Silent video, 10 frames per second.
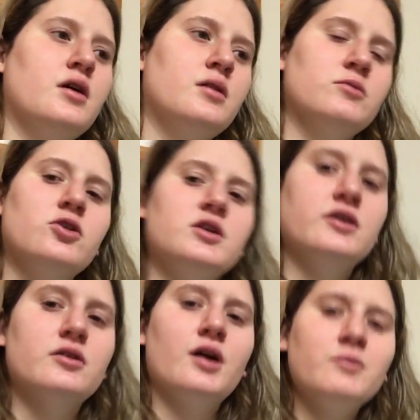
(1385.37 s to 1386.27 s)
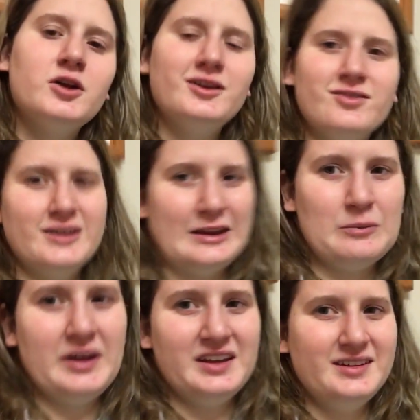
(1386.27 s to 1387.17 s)
I'm good here. I'm not even in a
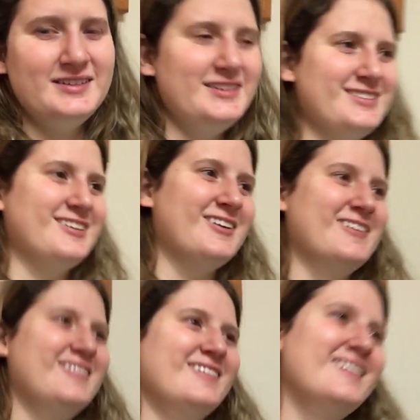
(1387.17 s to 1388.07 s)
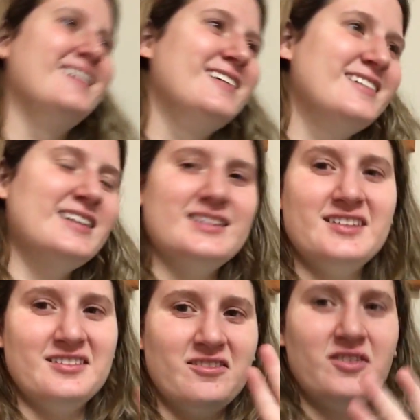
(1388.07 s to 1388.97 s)
bed, so it
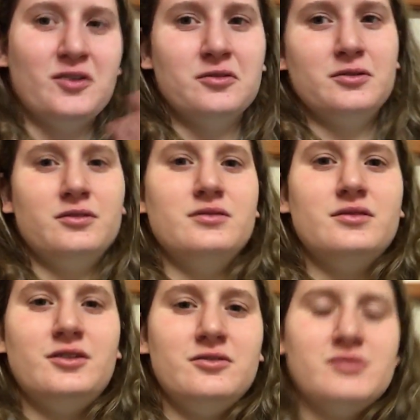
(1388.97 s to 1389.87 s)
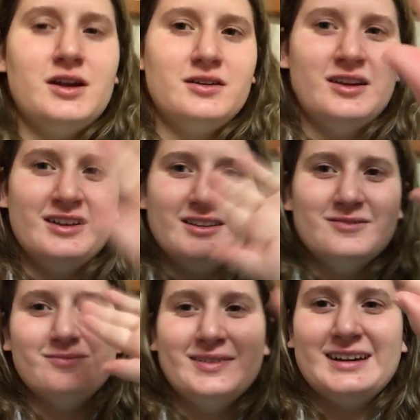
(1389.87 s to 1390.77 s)
doesn't feel real. Alright,
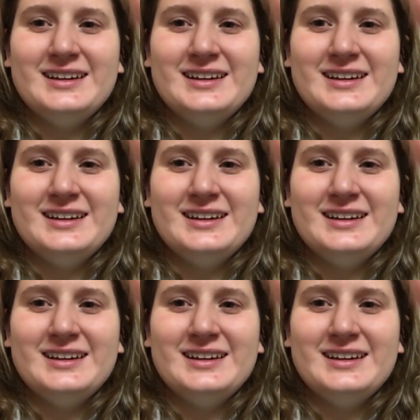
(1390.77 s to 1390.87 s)
bye.